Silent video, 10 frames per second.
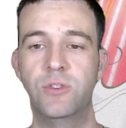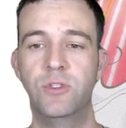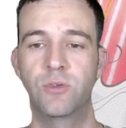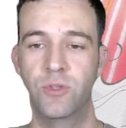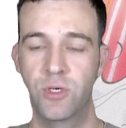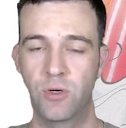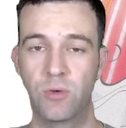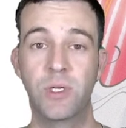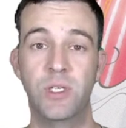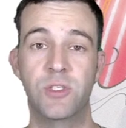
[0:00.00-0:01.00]
you'll
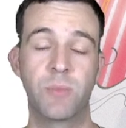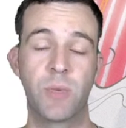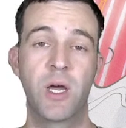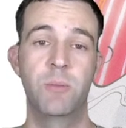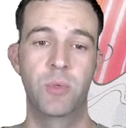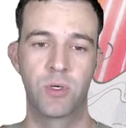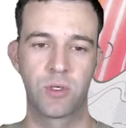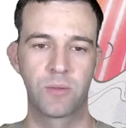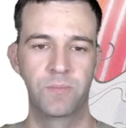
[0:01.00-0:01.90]
know it's my book.